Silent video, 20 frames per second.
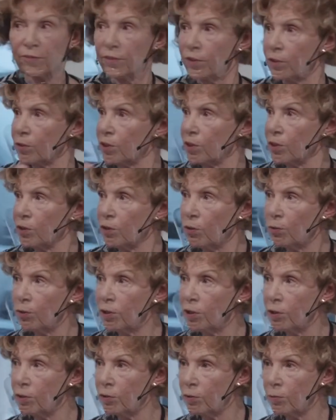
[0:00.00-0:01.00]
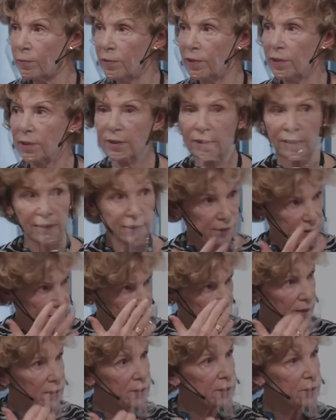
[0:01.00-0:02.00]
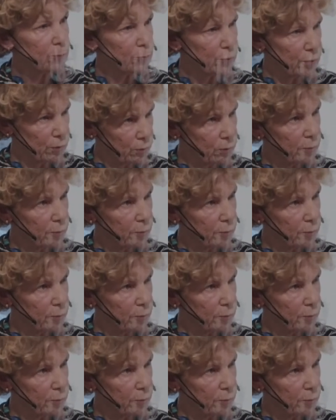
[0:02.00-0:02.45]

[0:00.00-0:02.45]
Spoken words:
there's no human, it's a pure